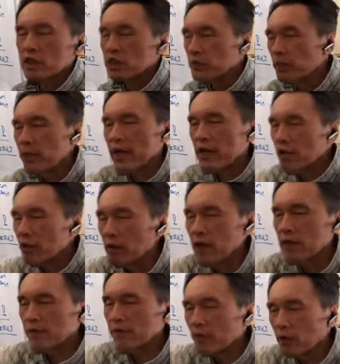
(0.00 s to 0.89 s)

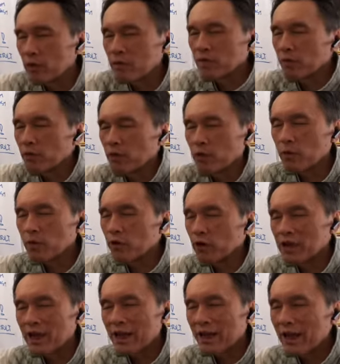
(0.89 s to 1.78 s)
speculate for
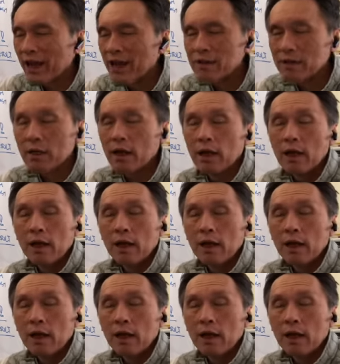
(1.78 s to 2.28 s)
decades.